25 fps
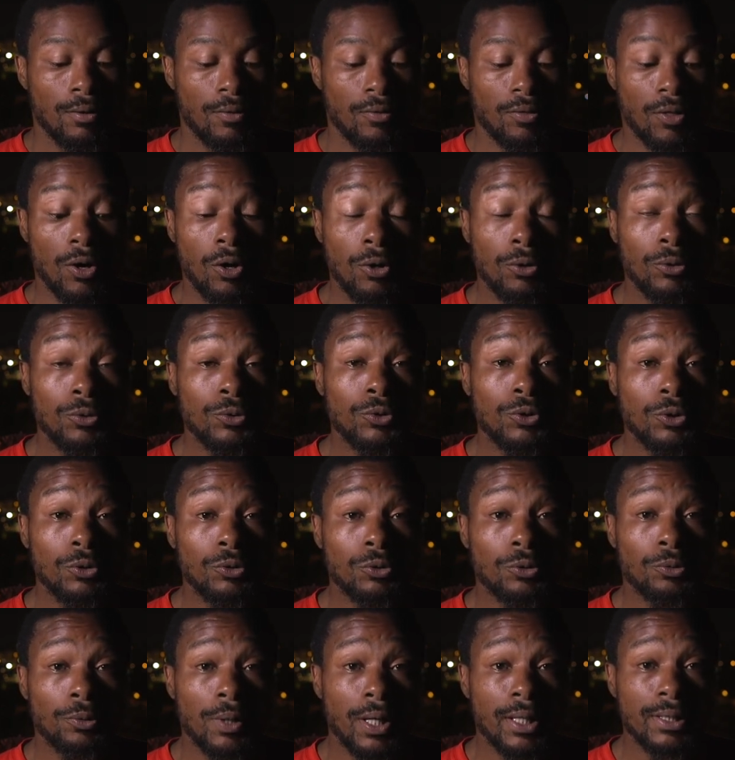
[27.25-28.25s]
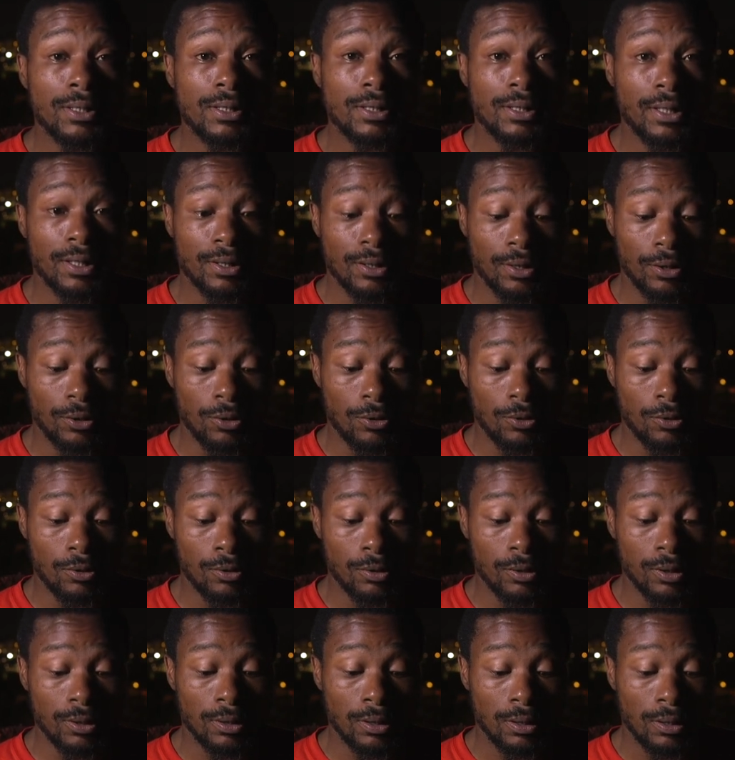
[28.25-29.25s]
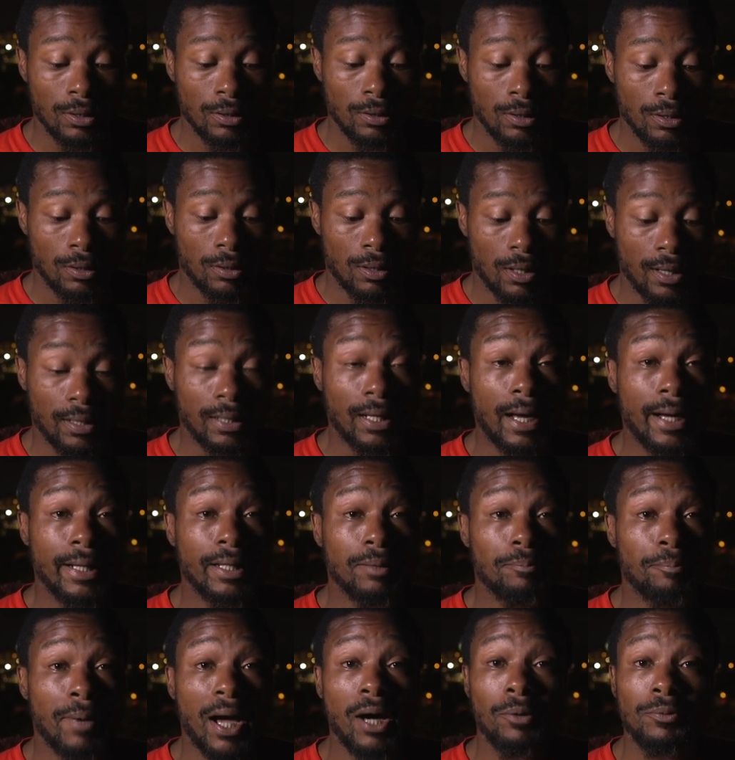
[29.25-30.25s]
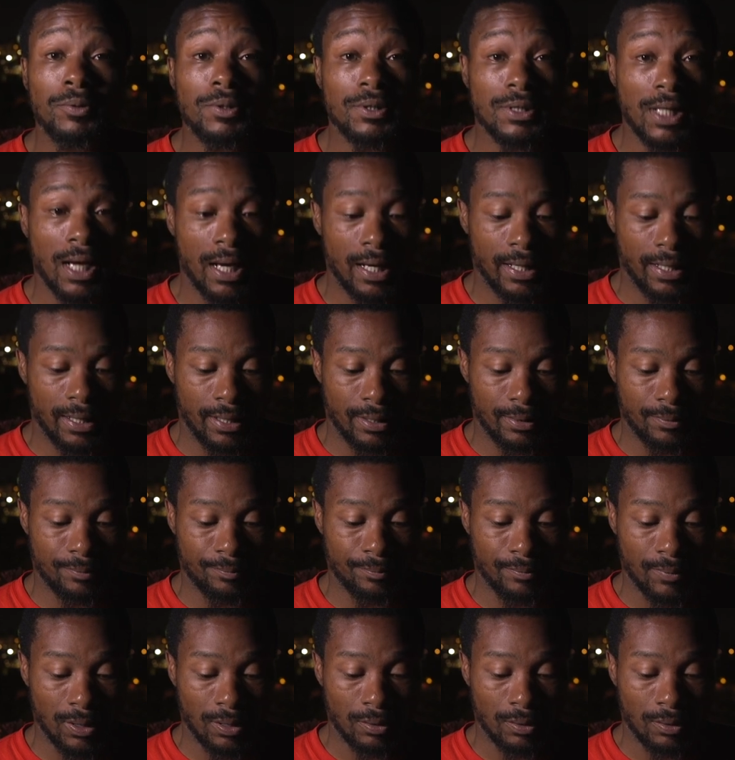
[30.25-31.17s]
Those who trust in the Lord are like Mount Zion,